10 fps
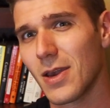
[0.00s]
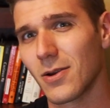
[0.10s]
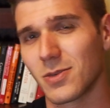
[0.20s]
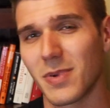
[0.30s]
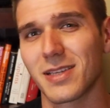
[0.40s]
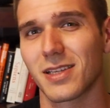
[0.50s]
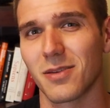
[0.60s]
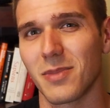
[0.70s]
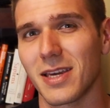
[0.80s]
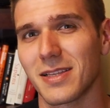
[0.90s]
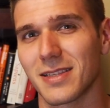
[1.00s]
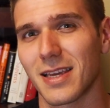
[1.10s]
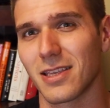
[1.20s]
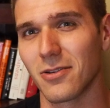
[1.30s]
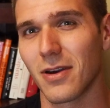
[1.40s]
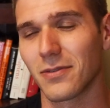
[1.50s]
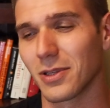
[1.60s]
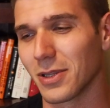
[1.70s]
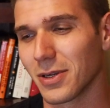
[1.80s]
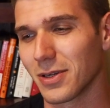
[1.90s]
which basically means that you have to
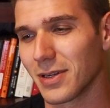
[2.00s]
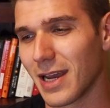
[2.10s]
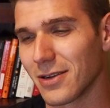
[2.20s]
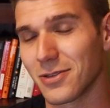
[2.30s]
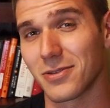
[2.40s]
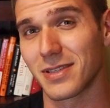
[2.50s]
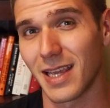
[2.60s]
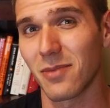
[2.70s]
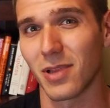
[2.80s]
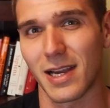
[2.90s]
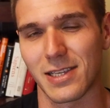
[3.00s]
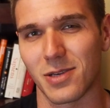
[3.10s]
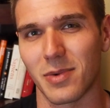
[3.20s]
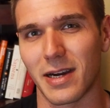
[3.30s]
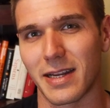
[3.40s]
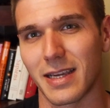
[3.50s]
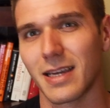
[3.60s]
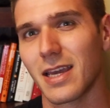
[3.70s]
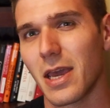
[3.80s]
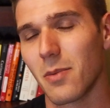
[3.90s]
learn how to stabilize your body
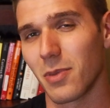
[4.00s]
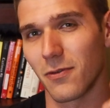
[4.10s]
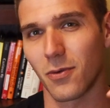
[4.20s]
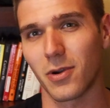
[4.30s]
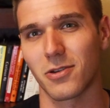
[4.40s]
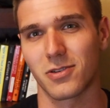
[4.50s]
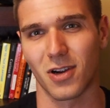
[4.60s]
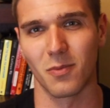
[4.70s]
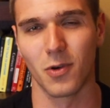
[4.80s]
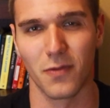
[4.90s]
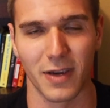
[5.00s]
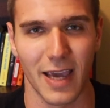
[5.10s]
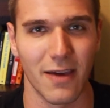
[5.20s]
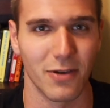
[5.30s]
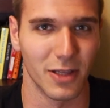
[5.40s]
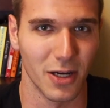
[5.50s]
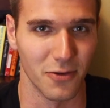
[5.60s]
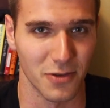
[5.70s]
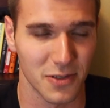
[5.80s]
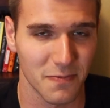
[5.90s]
before you start moving heavy
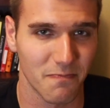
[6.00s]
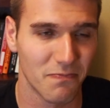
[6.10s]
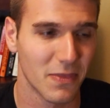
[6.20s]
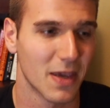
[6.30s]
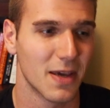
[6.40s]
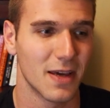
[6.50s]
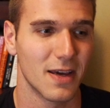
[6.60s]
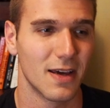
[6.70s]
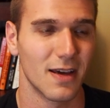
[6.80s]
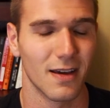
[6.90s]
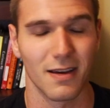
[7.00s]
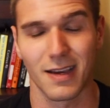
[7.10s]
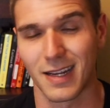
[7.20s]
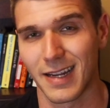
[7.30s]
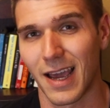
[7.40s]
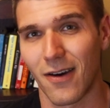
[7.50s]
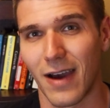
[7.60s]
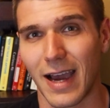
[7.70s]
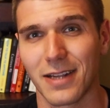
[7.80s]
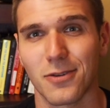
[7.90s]
loads. Now,
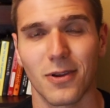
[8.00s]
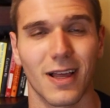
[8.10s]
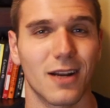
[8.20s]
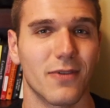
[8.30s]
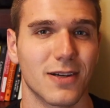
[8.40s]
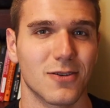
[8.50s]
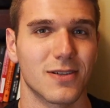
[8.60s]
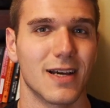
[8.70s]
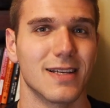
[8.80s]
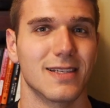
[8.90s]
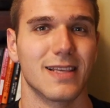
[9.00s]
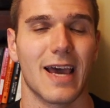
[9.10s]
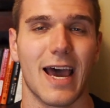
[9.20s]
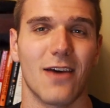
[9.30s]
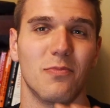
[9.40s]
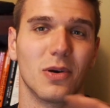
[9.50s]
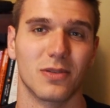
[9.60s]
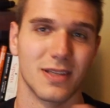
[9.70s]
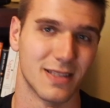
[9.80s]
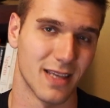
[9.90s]
I do a lot of exercises that have
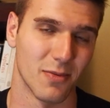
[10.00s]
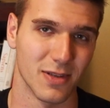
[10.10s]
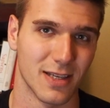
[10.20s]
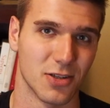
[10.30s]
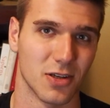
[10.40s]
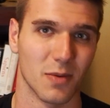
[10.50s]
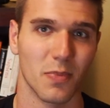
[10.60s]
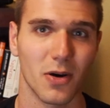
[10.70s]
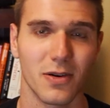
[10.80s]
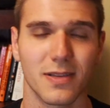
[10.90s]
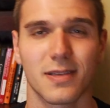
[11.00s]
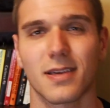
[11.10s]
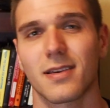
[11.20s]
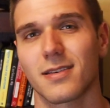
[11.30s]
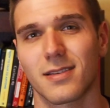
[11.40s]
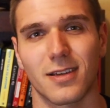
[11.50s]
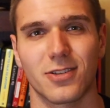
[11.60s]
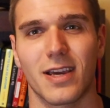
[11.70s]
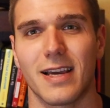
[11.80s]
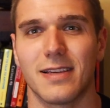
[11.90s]
built-in stabilization components, such
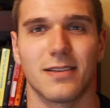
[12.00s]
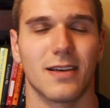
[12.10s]
as